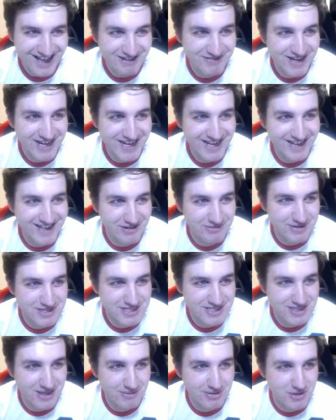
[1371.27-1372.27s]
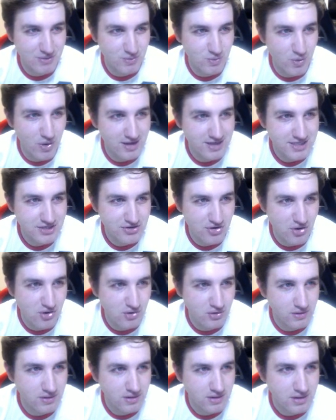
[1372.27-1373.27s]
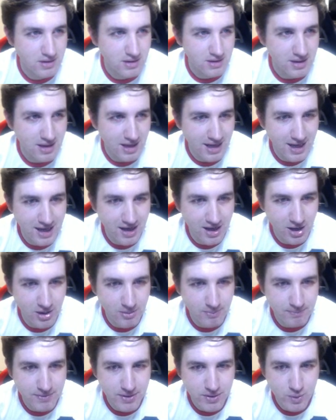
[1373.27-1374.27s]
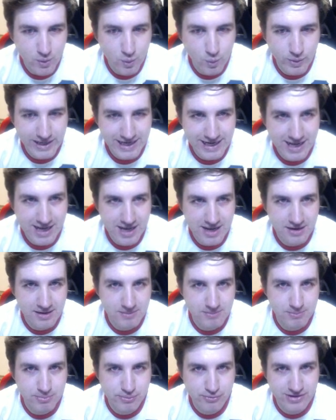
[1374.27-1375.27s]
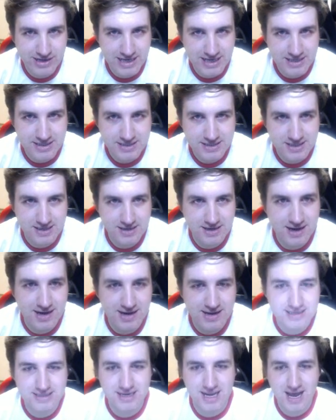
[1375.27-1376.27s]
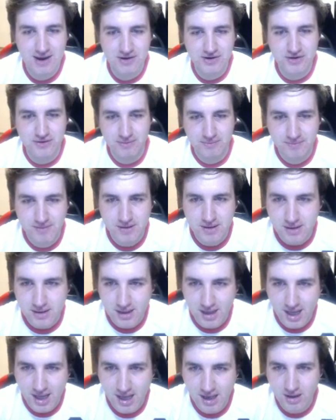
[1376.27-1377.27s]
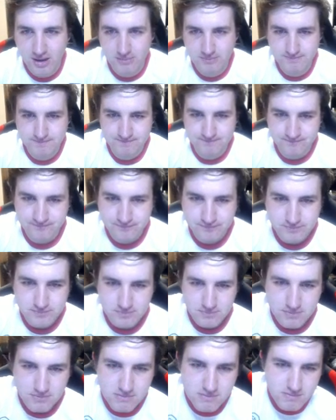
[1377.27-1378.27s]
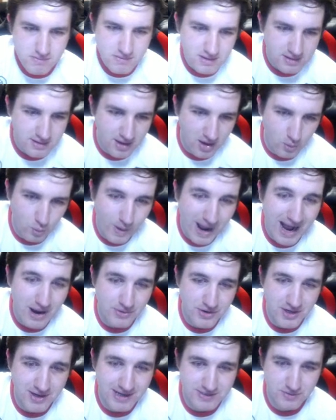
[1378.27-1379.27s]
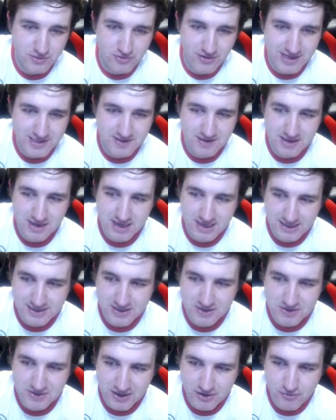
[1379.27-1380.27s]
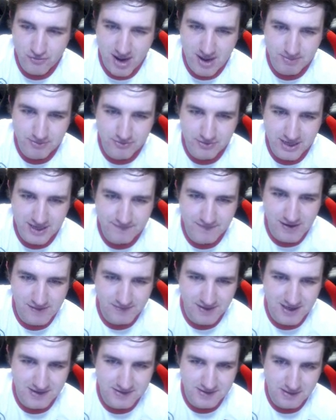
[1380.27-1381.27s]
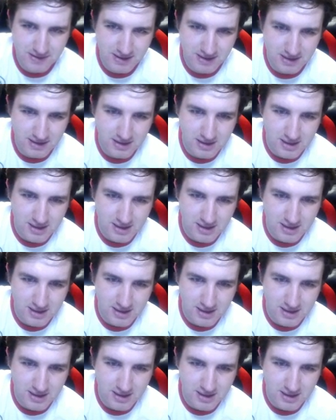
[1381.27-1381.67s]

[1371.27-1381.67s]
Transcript: I mean, that would be that would be the worst role. Um, Willian, brilliant guys. How you doing? Um, wow, you guys are crazy than likes. Holy crap, you already hit 5,000, I think.